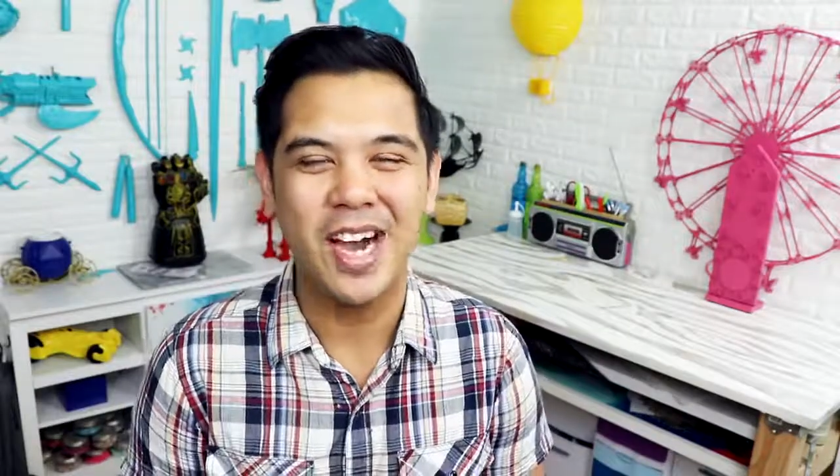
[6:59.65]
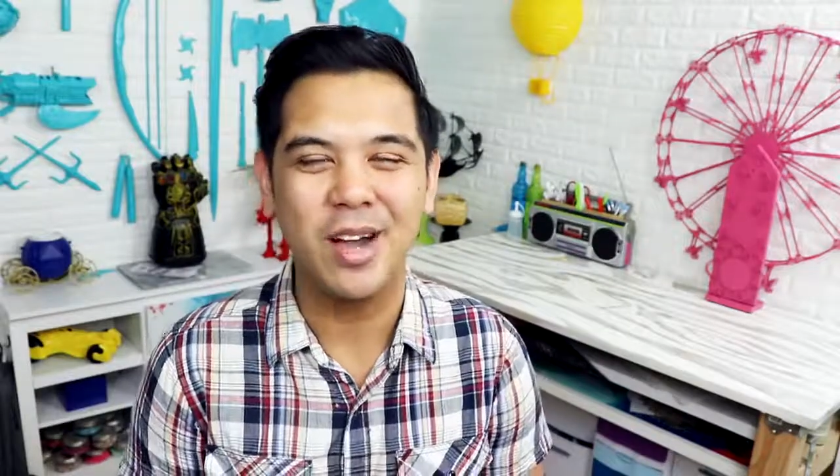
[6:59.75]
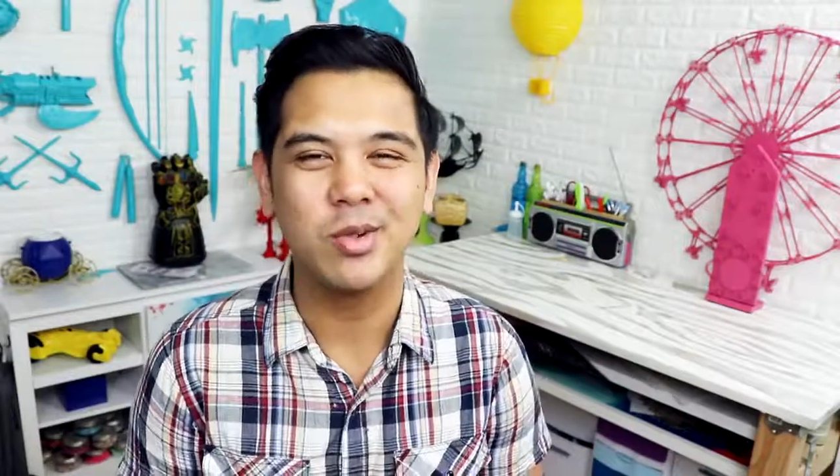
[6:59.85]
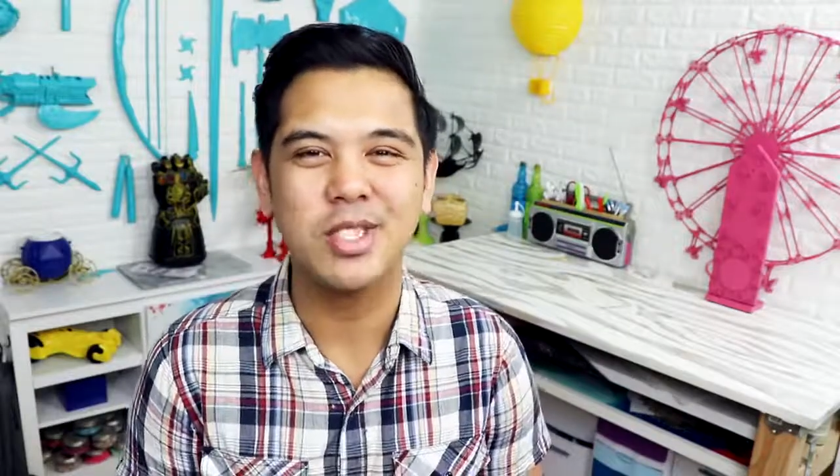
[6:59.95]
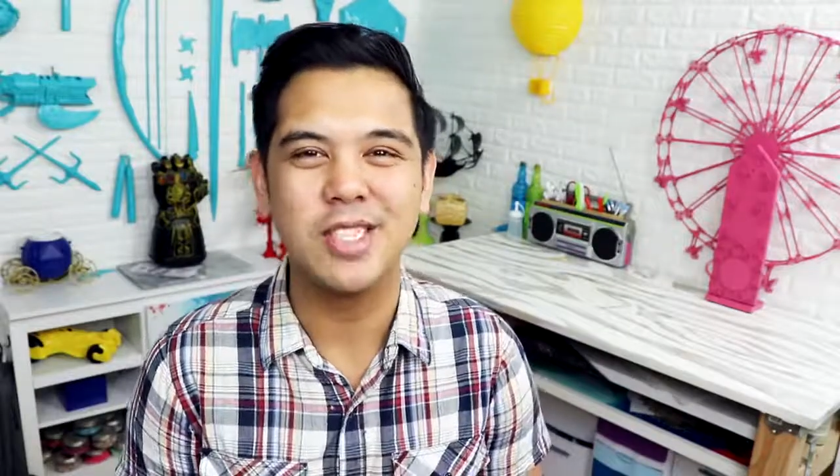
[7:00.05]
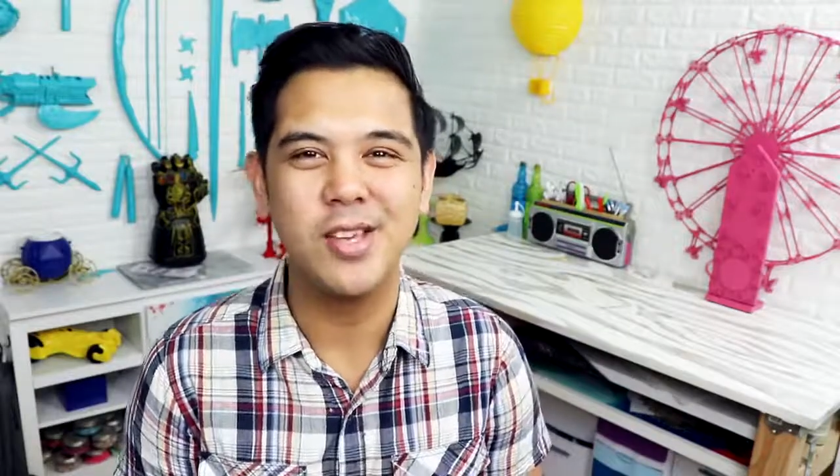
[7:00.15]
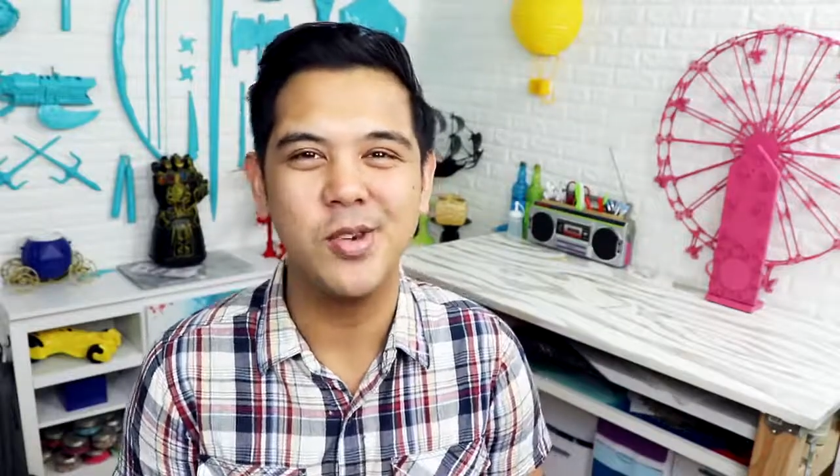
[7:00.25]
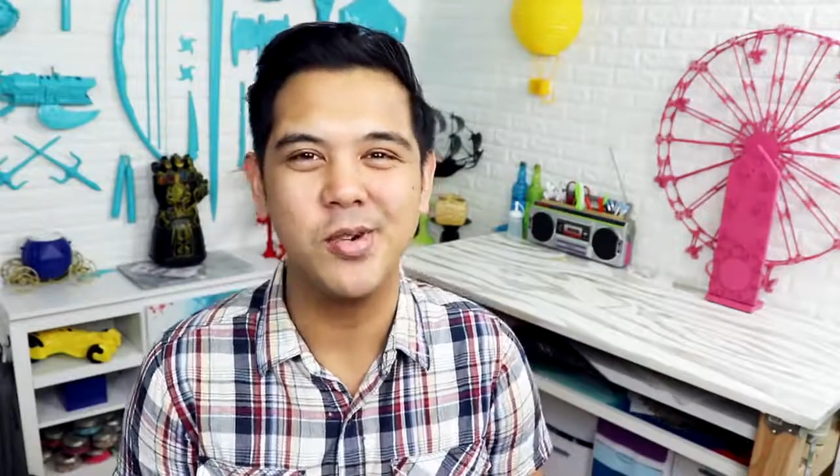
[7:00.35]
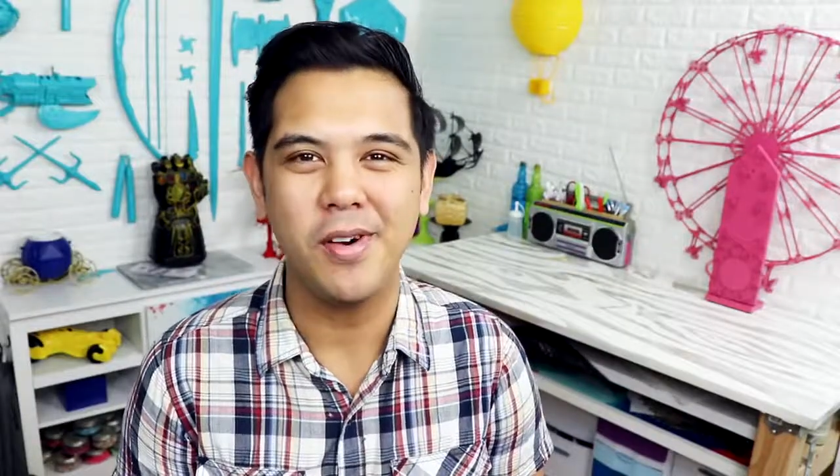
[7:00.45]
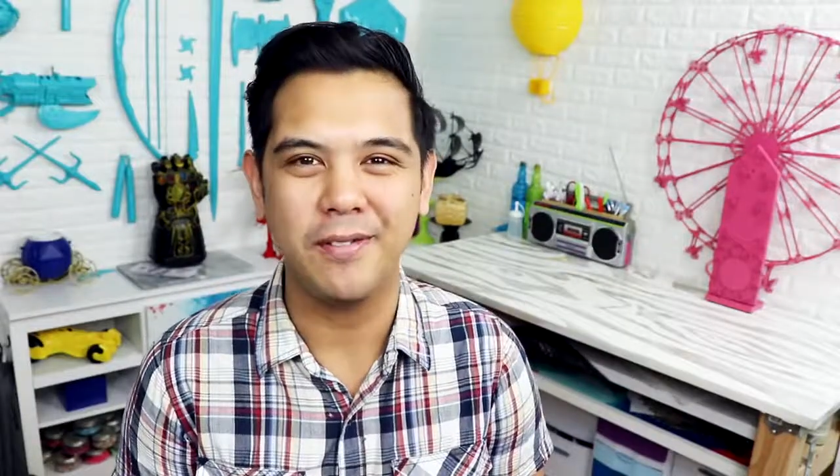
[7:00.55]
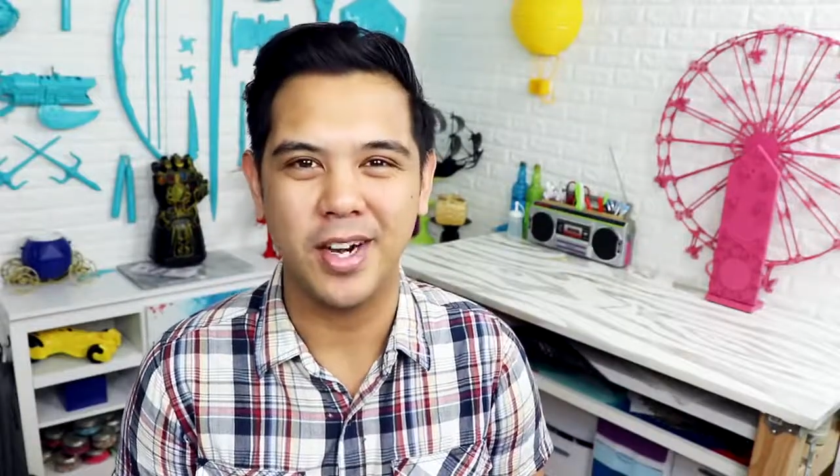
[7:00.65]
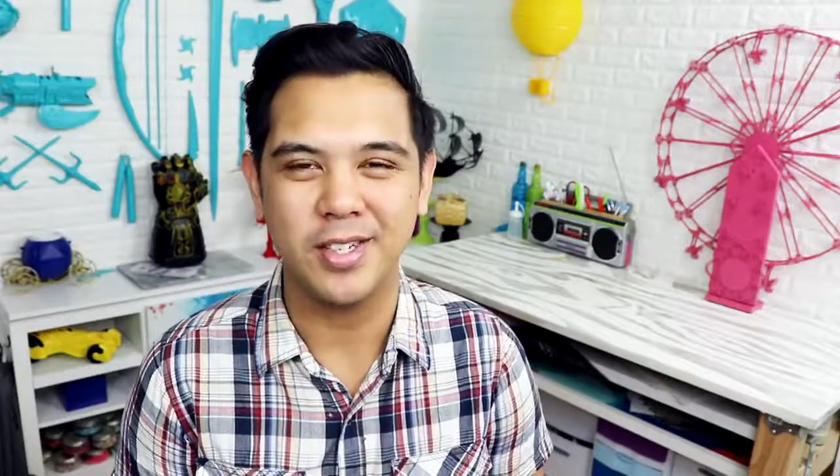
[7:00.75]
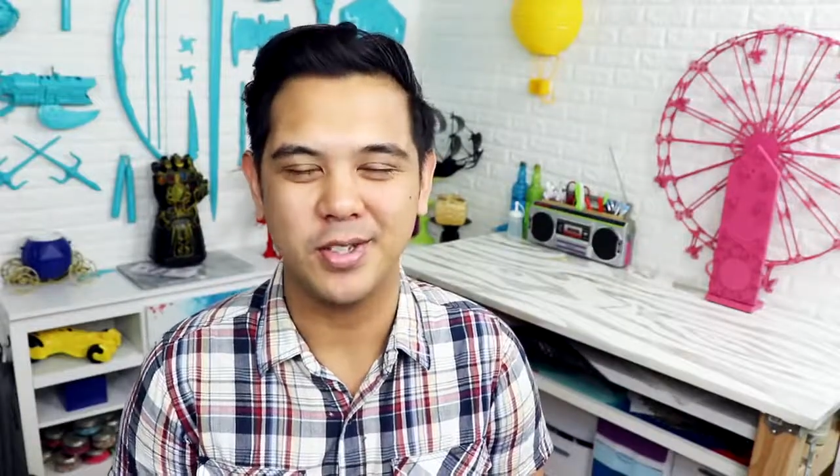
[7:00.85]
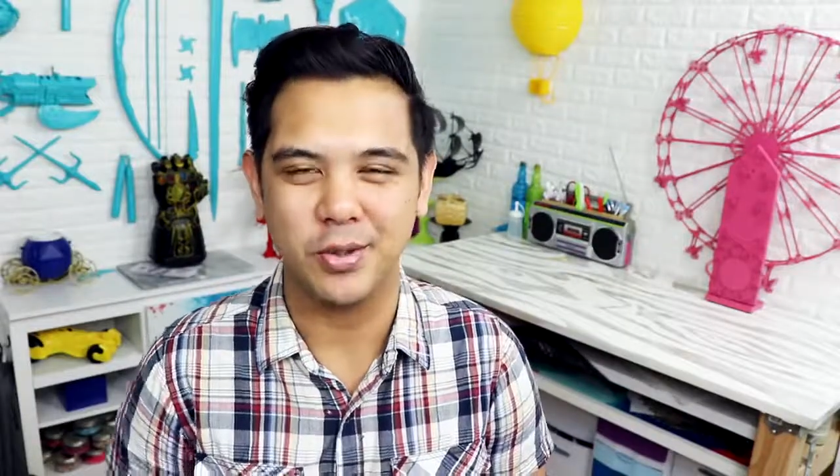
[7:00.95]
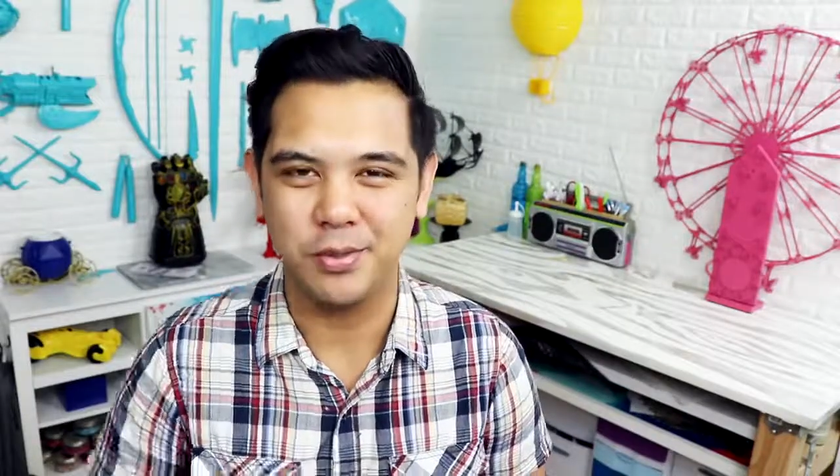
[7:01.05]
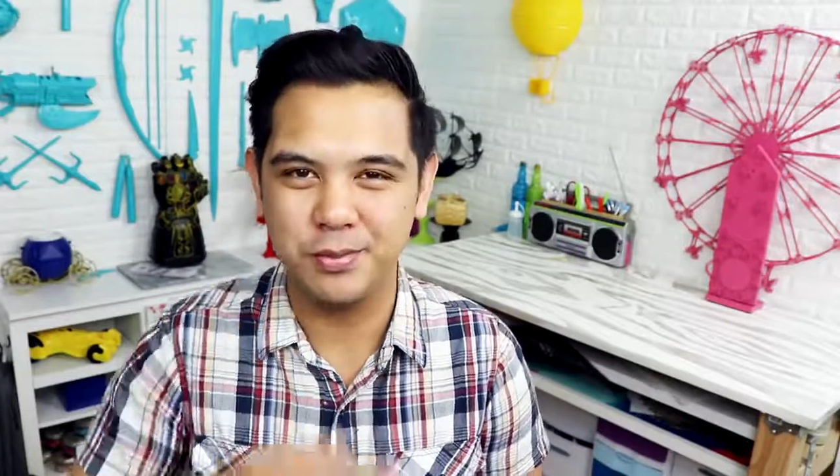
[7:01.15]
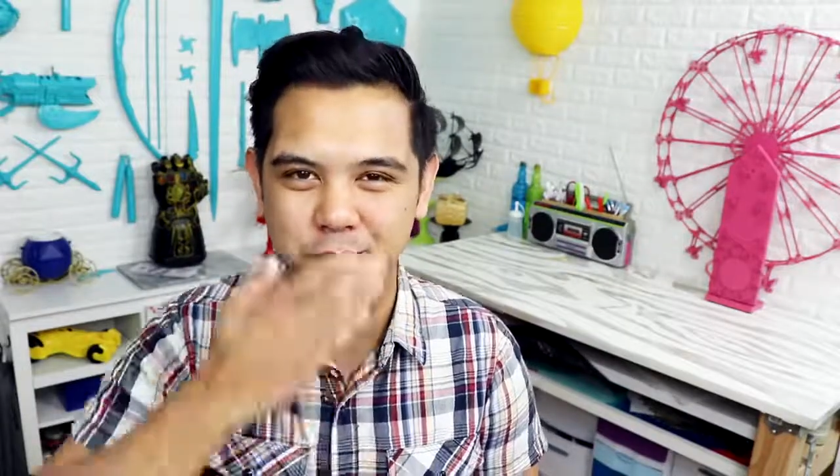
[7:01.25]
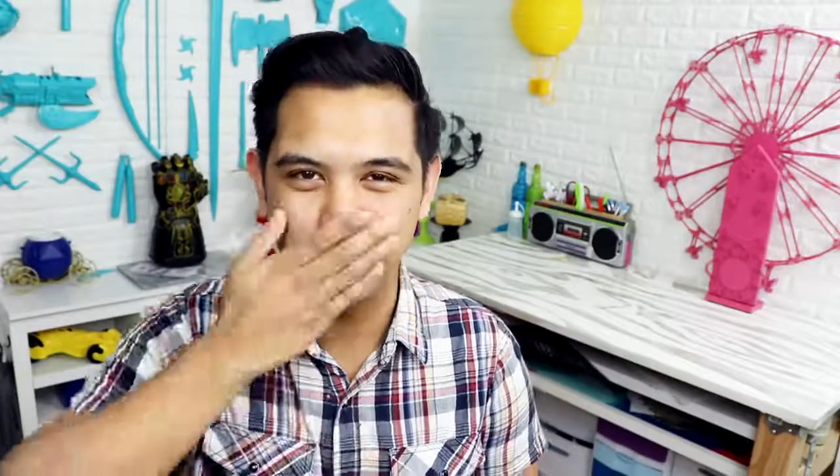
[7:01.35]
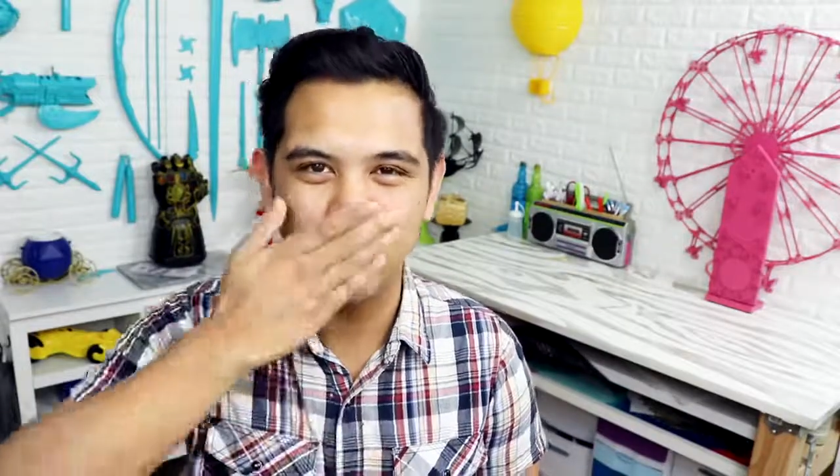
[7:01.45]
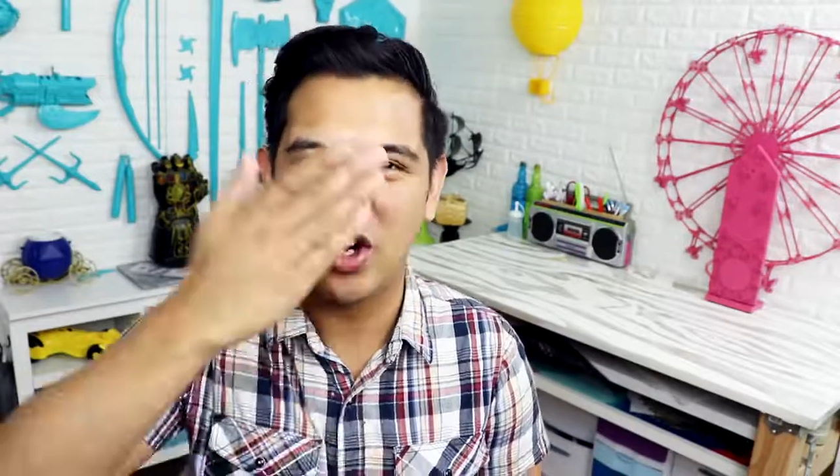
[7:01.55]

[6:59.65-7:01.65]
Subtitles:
I will see you very soon.